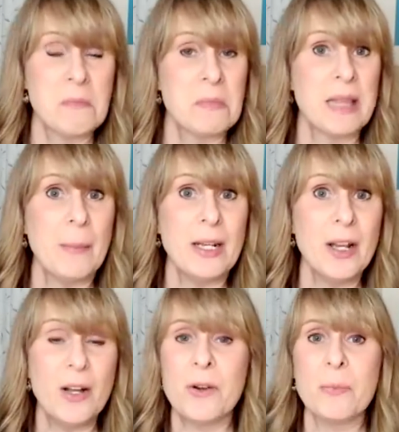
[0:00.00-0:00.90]
Let me
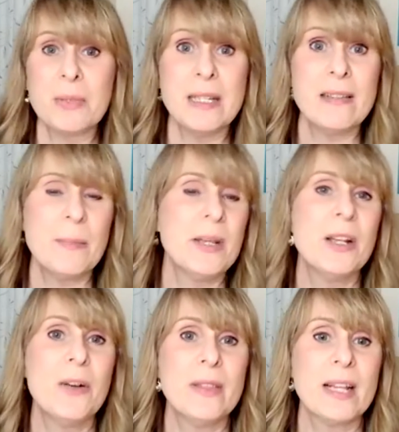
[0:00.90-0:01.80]
know. Please let me
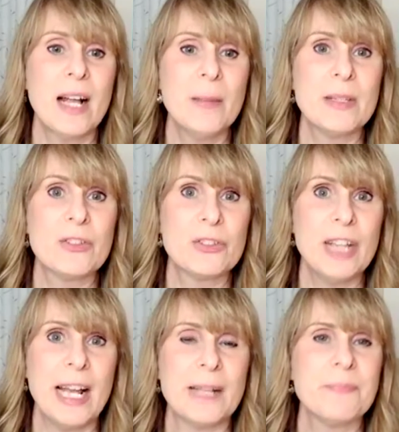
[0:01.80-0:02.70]
know in the comments or
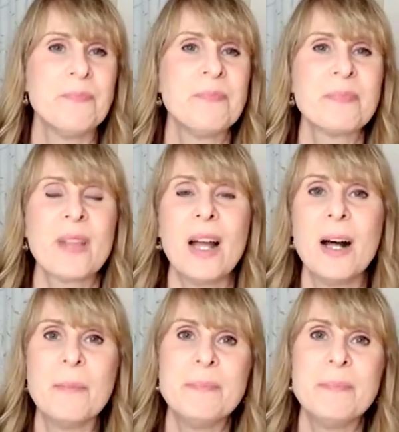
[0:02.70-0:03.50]
chat. Go